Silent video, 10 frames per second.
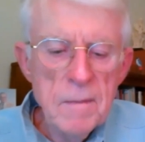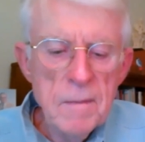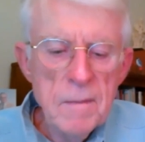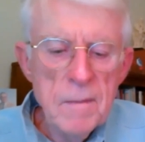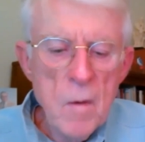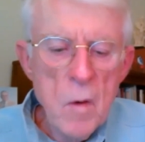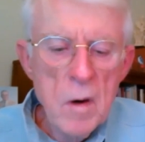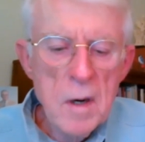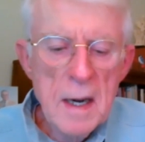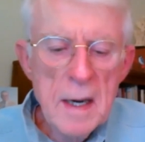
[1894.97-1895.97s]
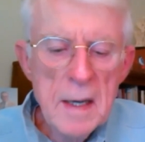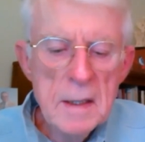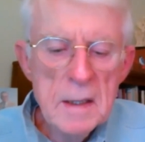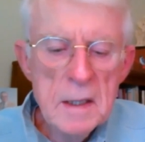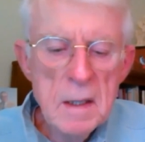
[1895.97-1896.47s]
4
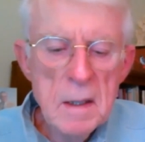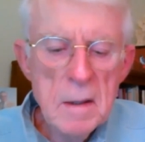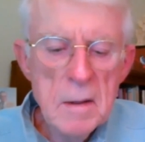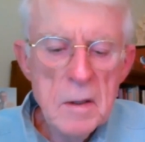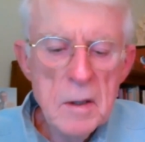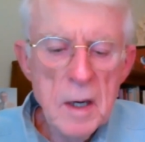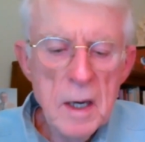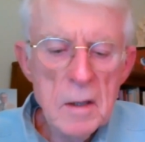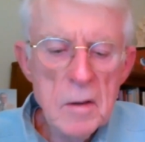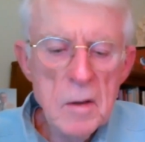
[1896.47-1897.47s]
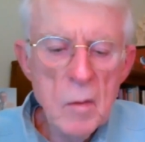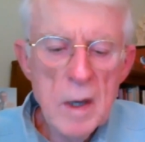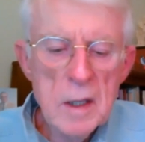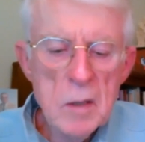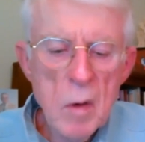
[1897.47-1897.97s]
days to get to the
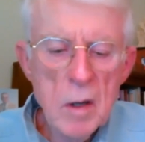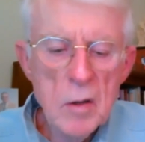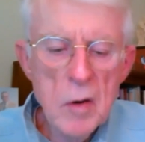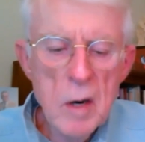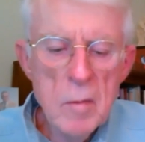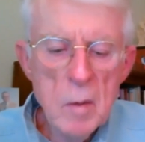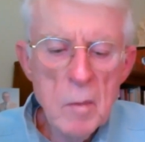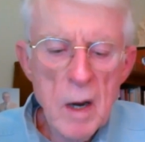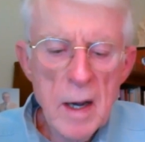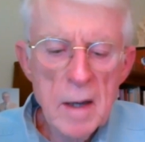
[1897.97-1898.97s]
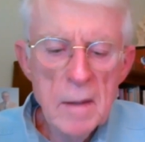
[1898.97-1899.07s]
wastewater treatment plant.